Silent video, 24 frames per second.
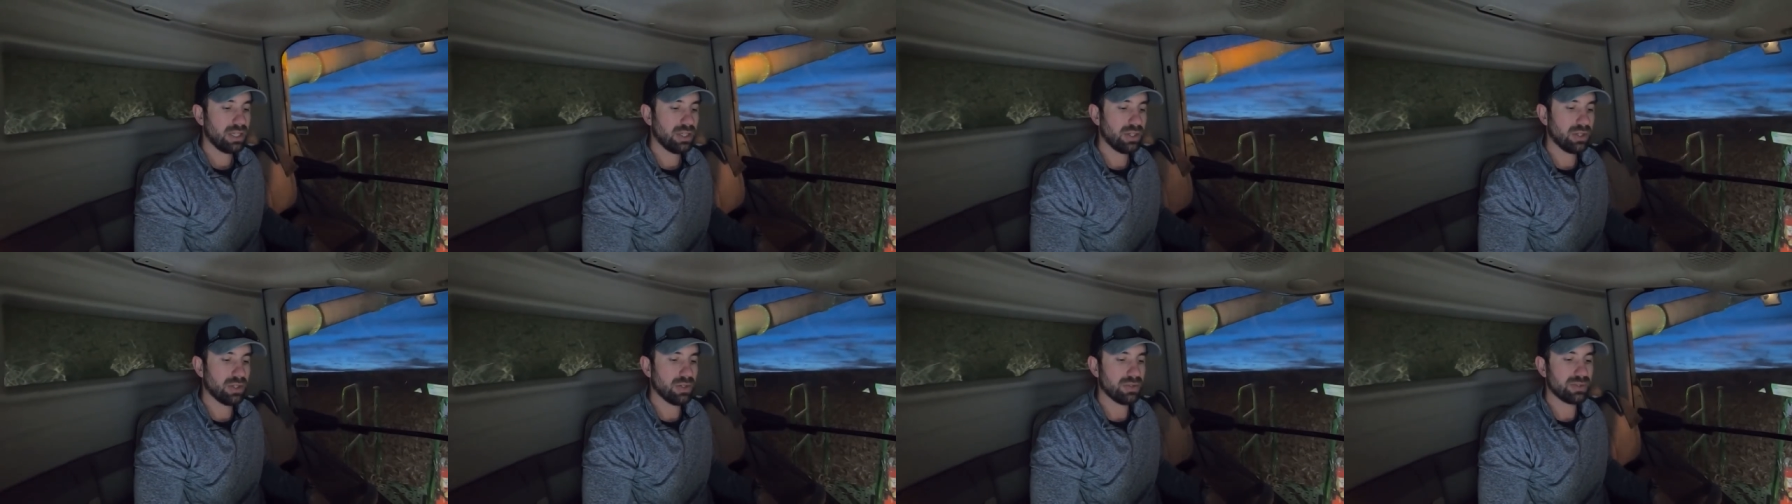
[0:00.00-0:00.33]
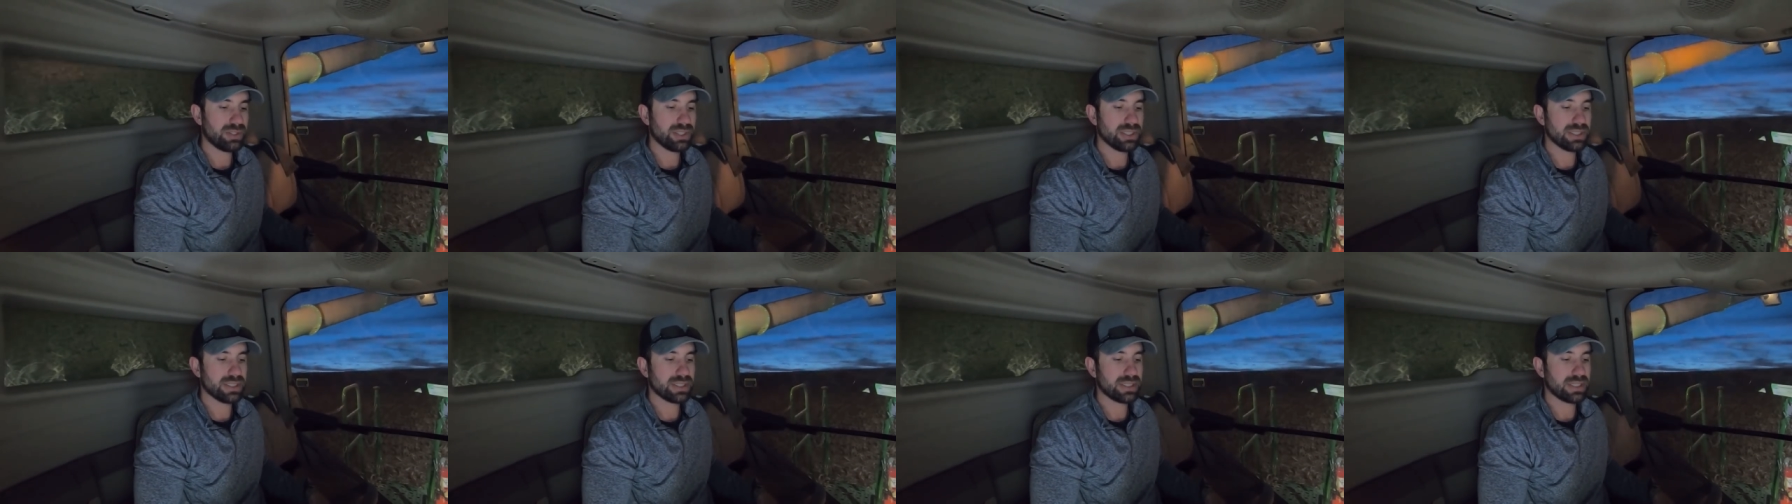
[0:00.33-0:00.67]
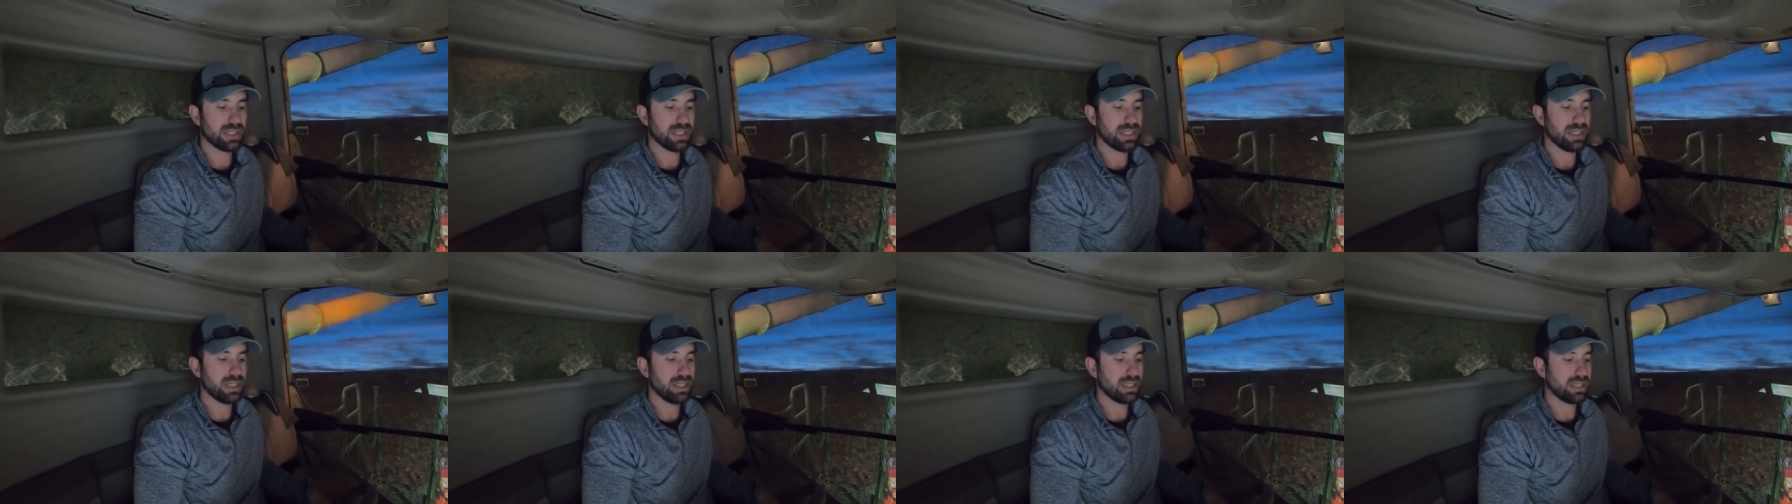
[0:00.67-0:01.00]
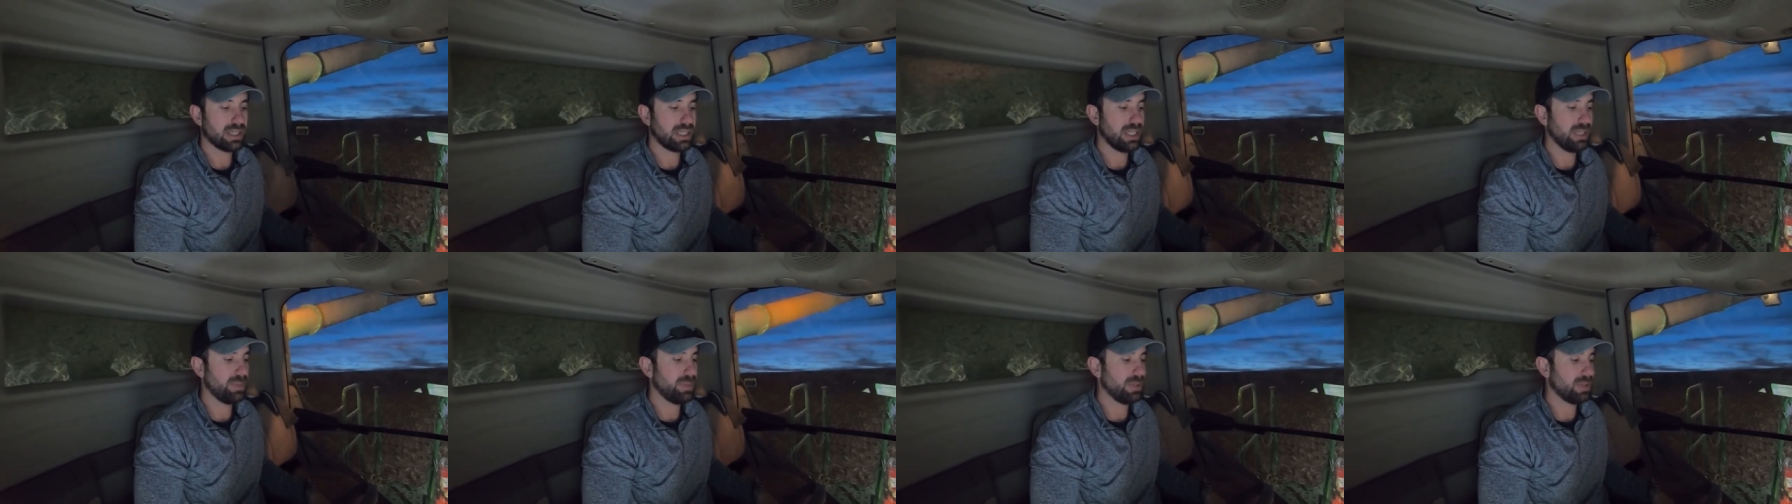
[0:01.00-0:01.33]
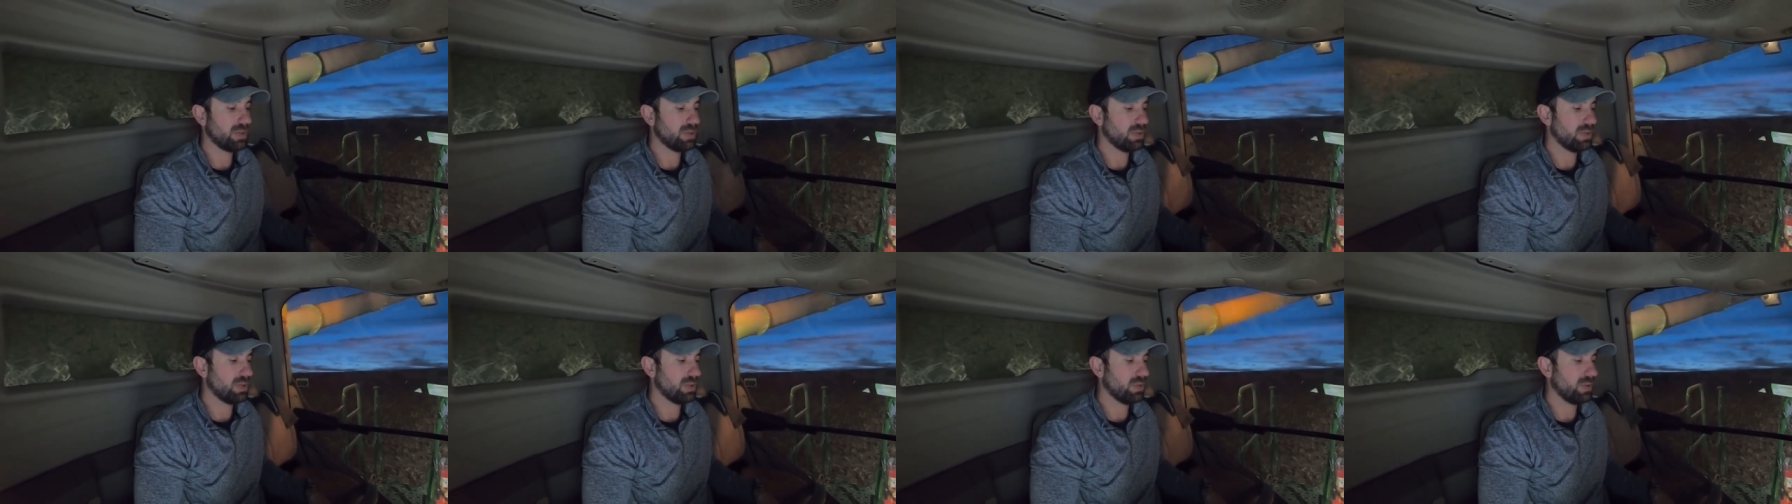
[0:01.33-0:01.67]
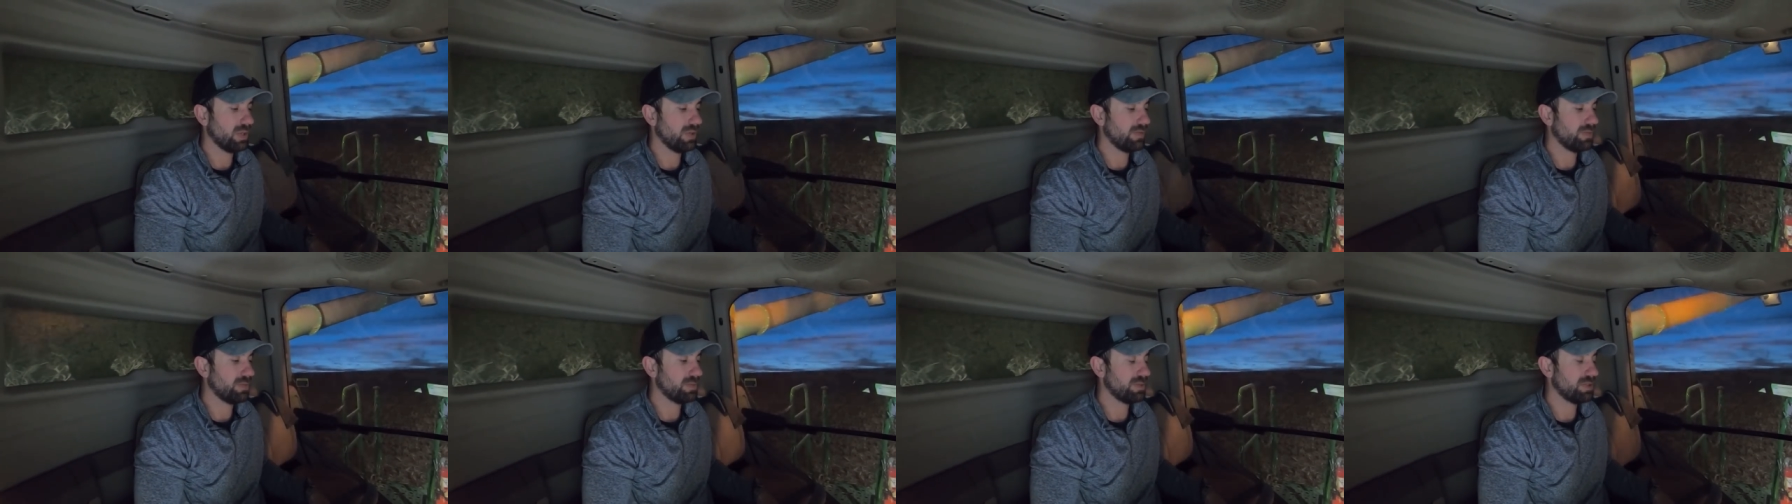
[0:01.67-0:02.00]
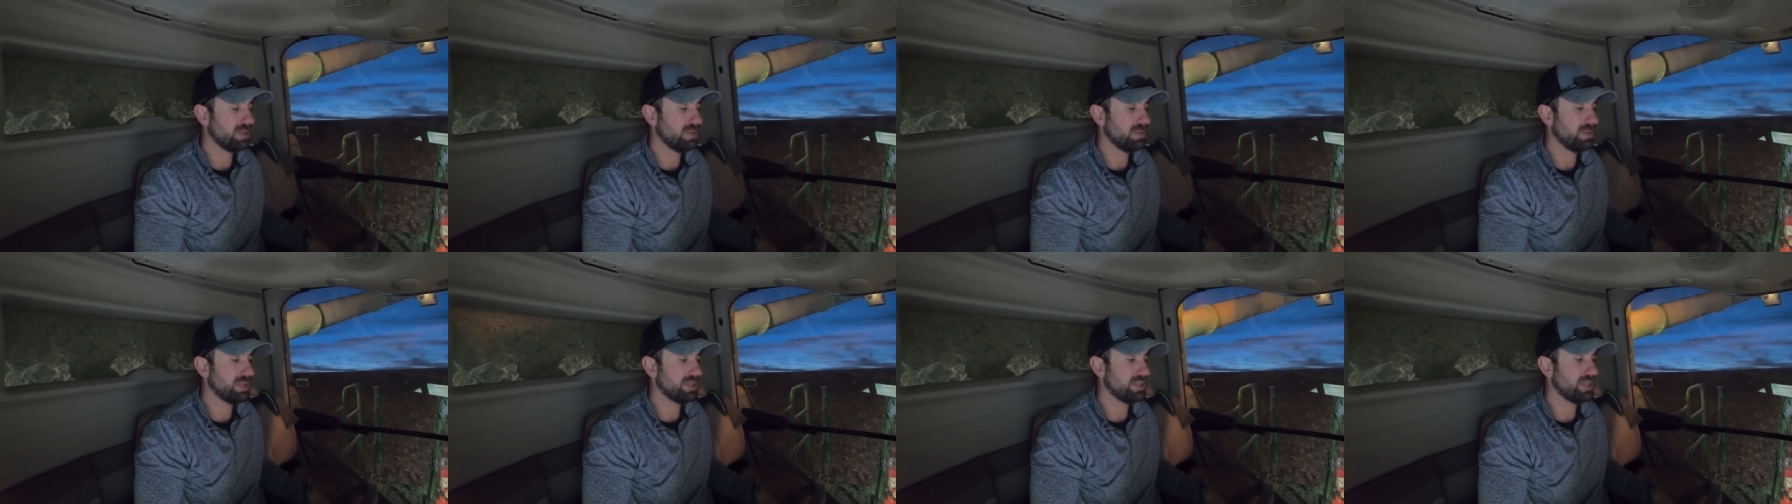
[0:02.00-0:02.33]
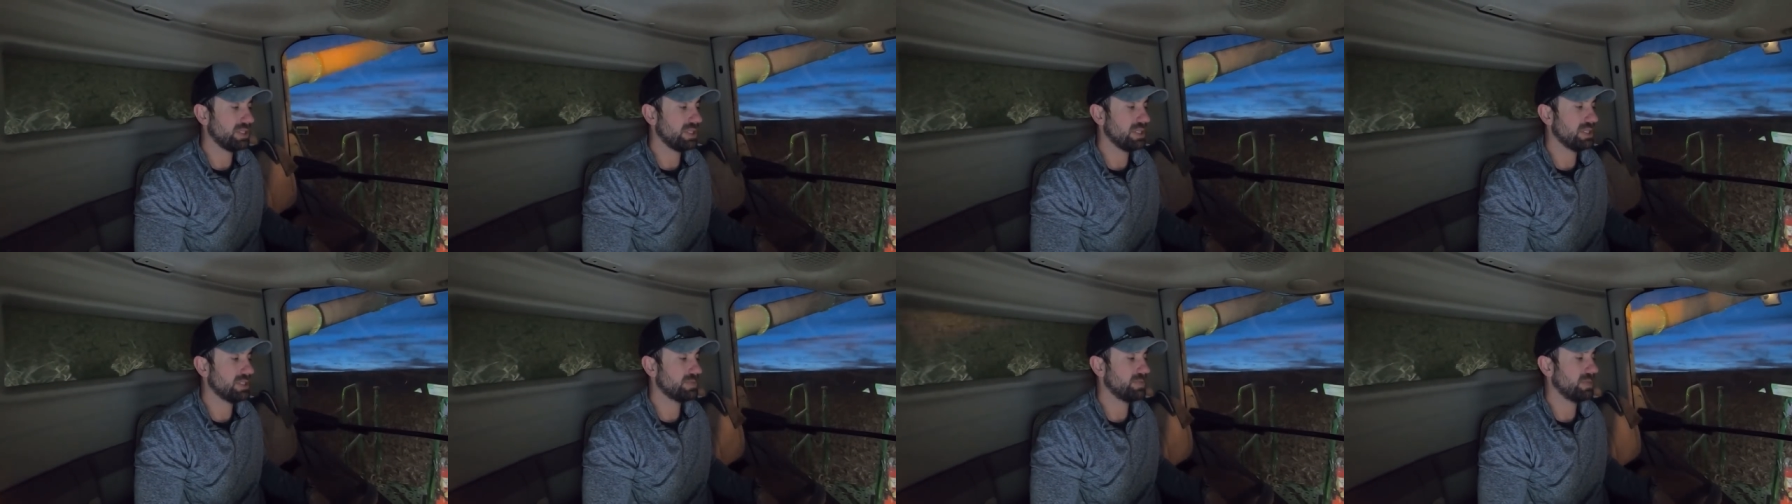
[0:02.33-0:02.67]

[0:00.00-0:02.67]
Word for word: know, just keeping corn away from two machines.